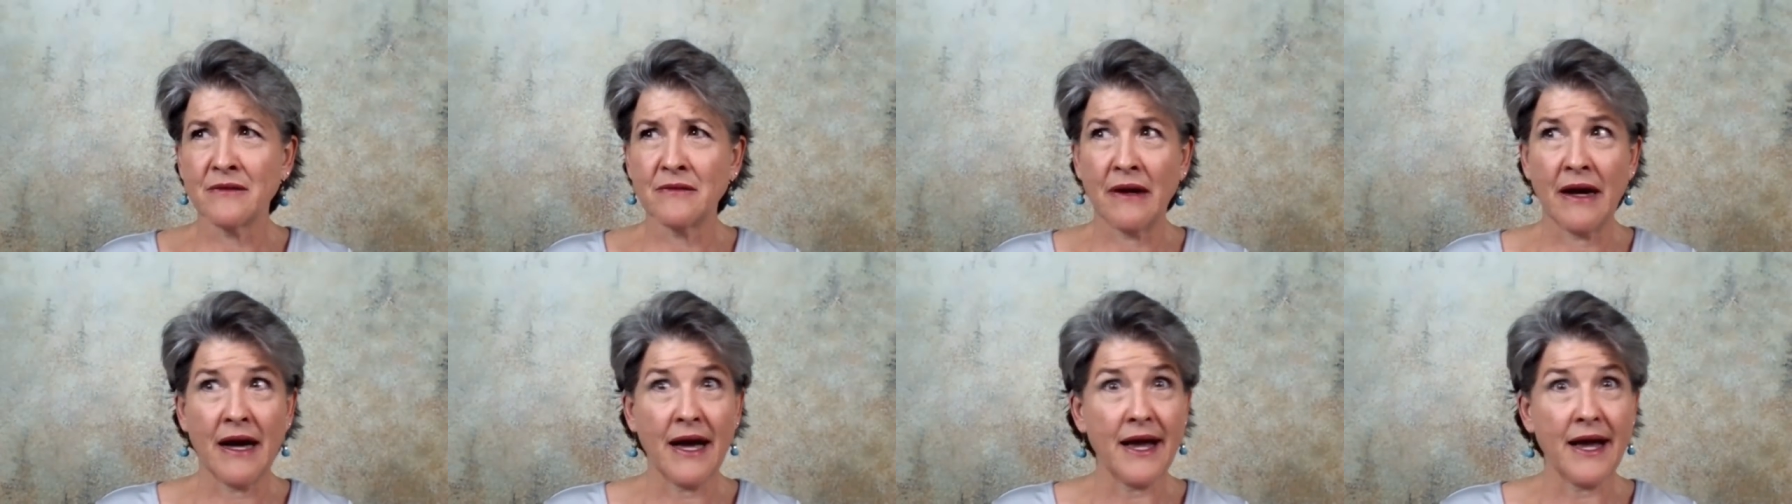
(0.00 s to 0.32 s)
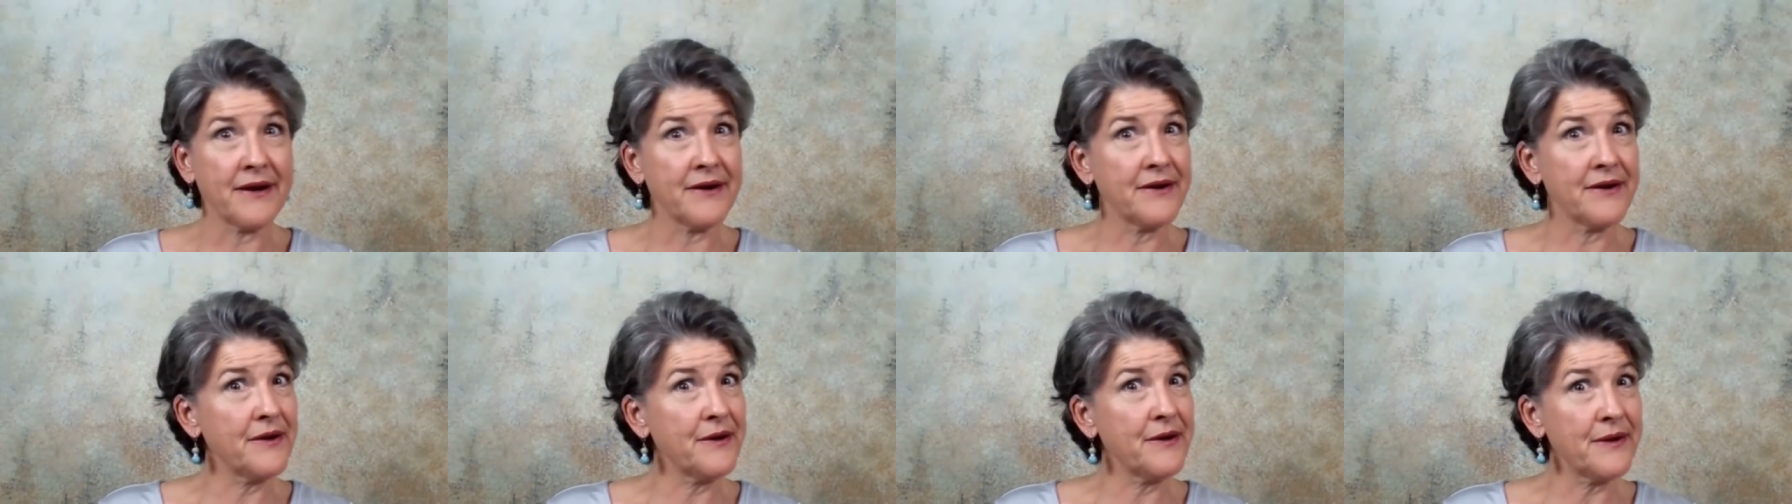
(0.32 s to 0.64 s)
I
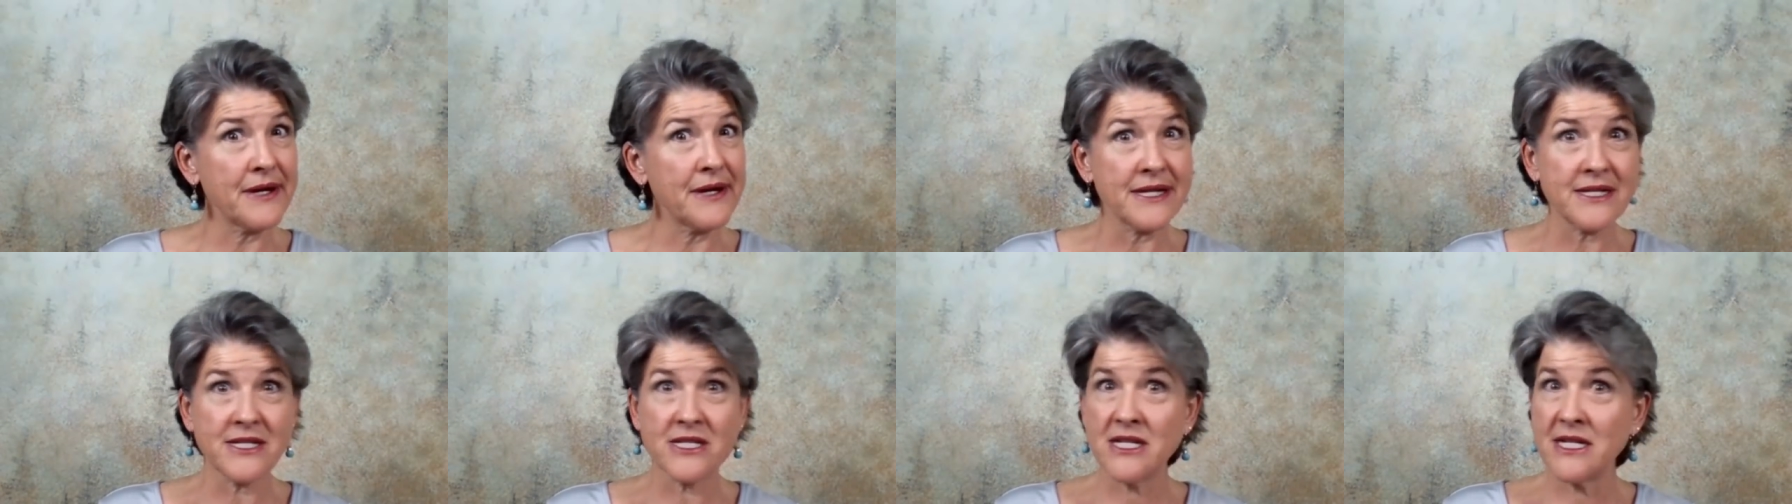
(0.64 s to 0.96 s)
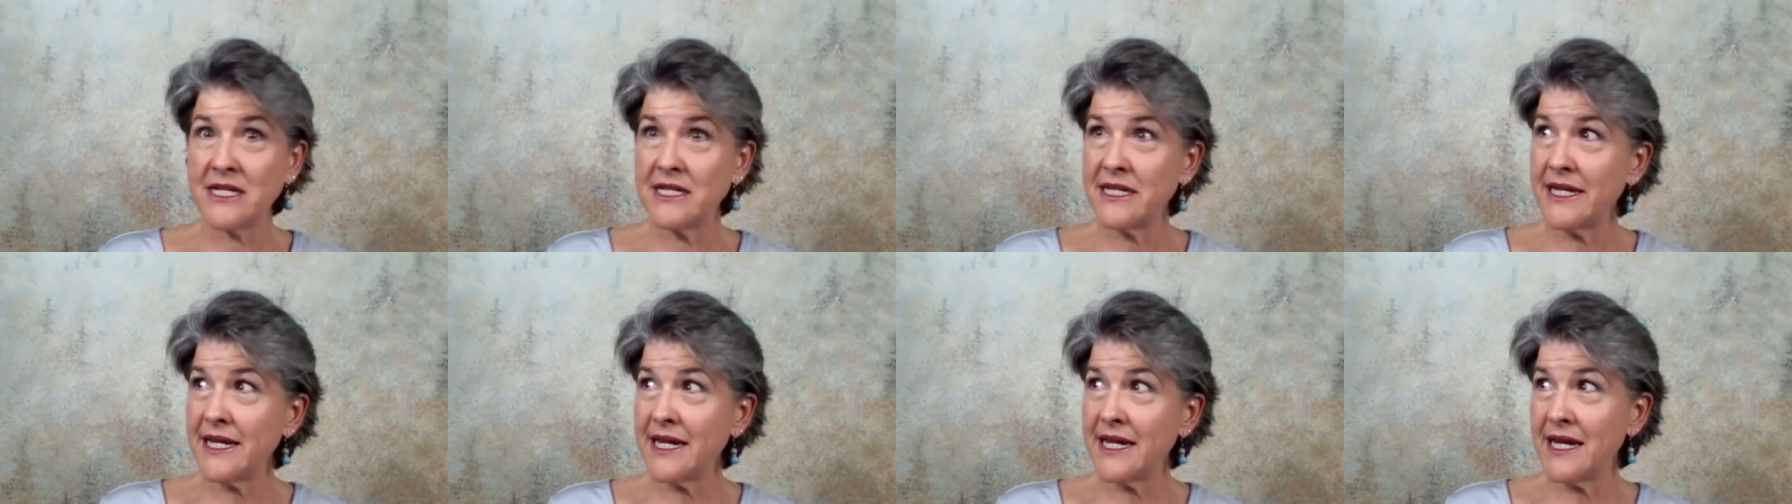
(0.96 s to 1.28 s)
don't know why she
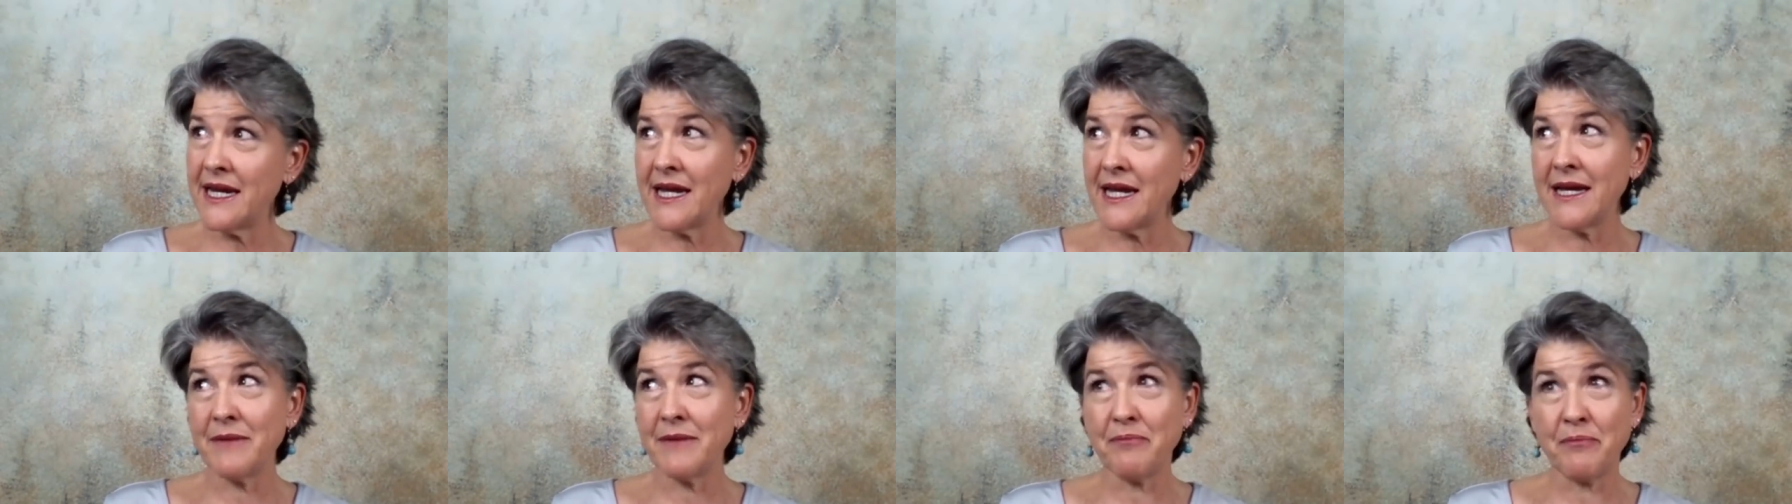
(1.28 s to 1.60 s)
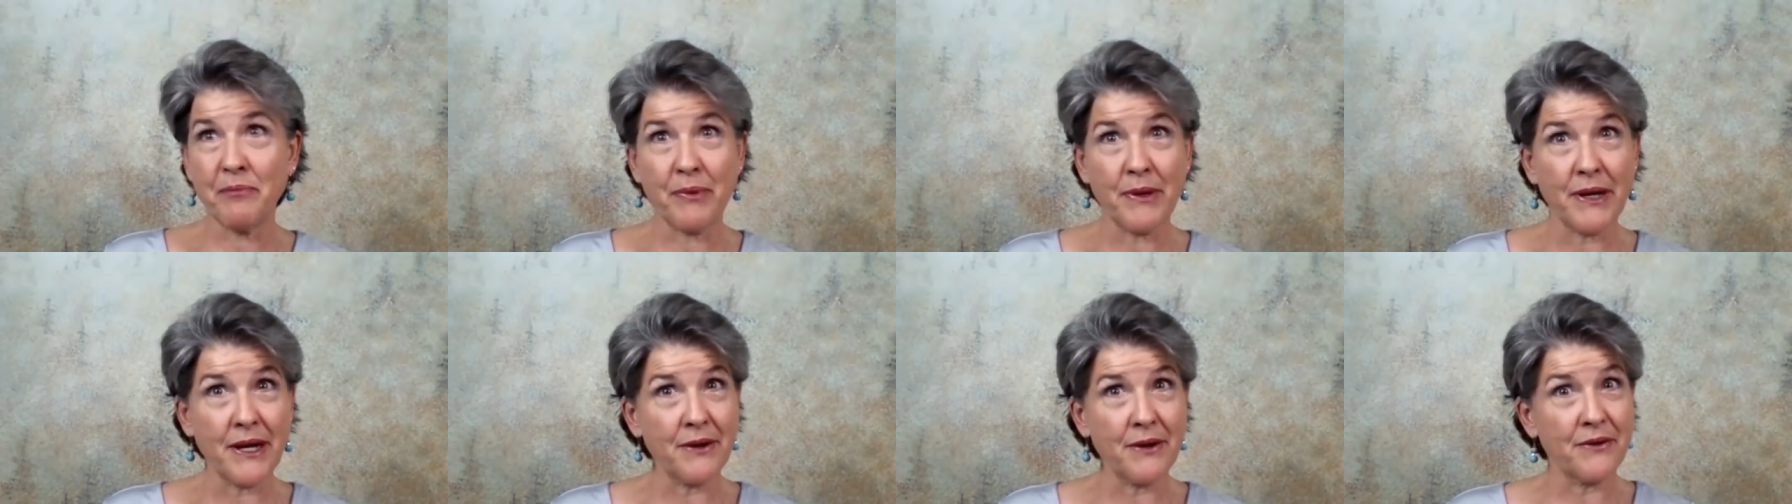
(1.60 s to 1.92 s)
did it,
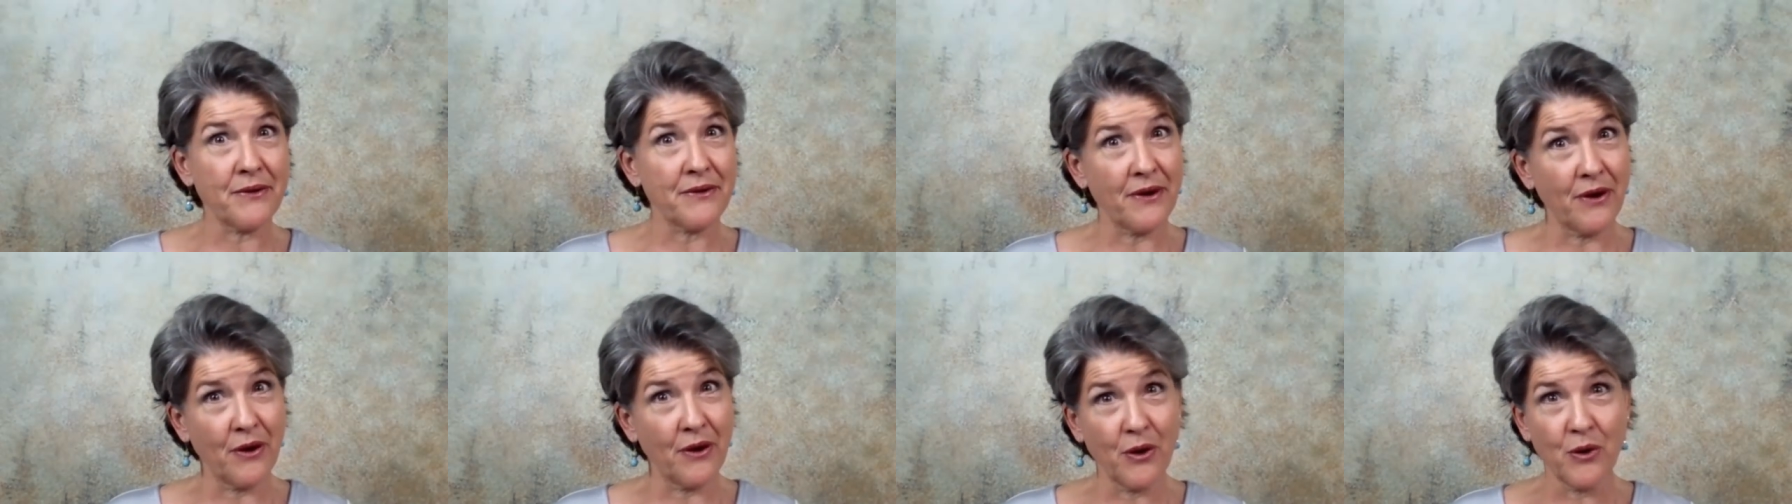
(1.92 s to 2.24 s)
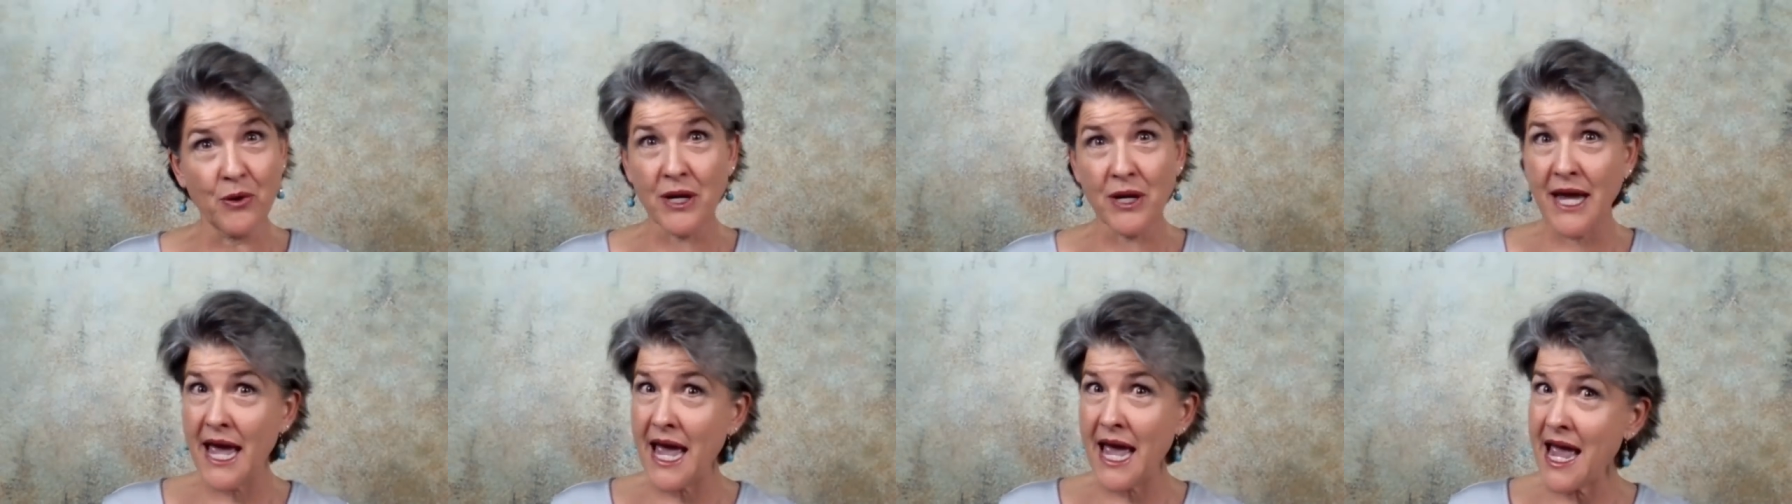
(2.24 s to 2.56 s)
but
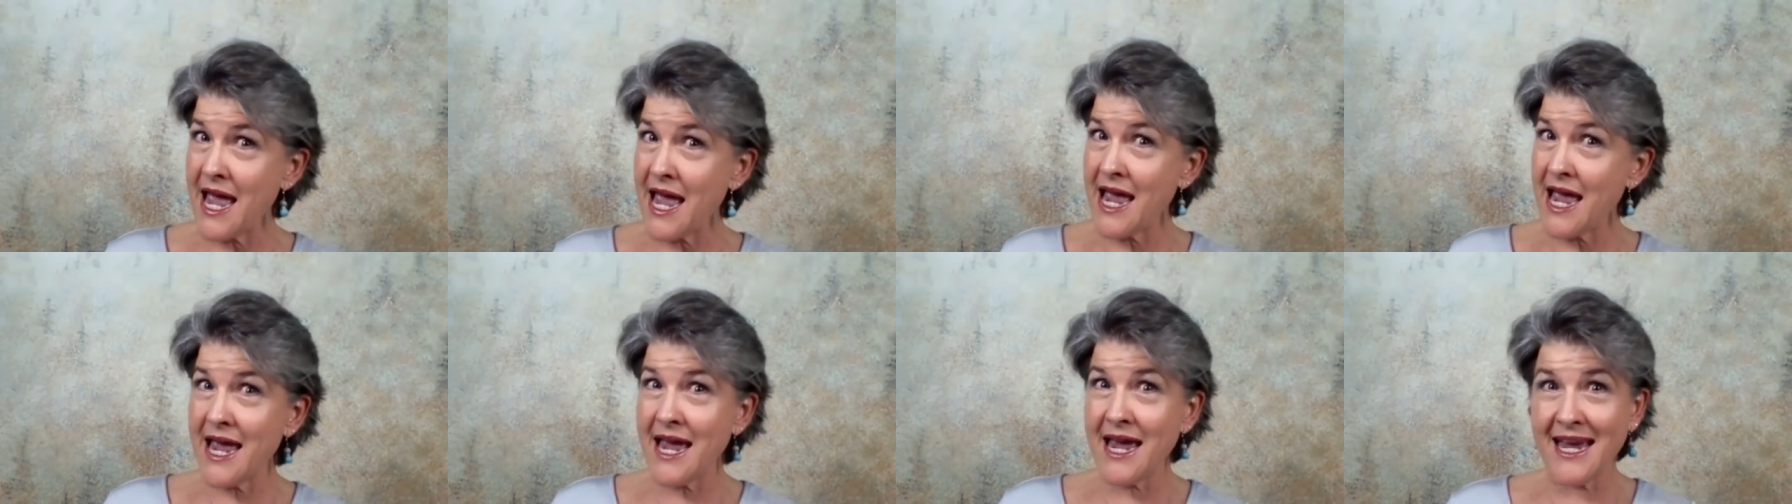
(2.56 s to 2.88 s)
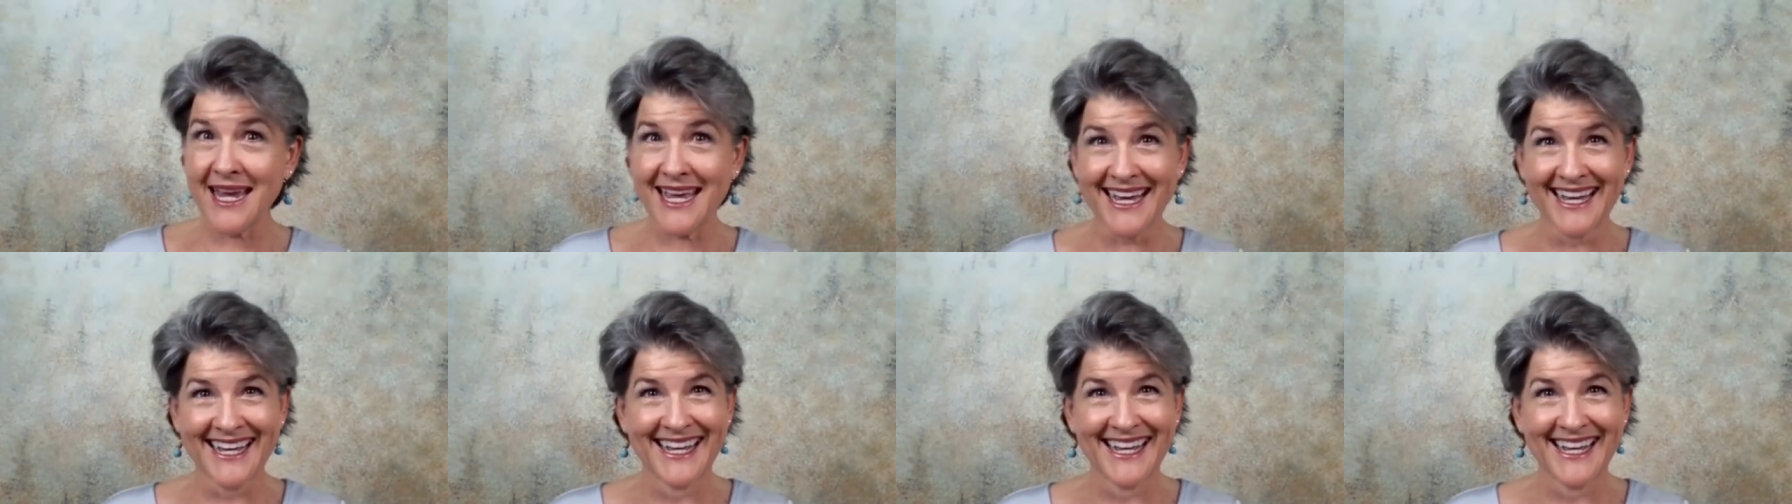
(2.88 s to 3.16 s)
okay,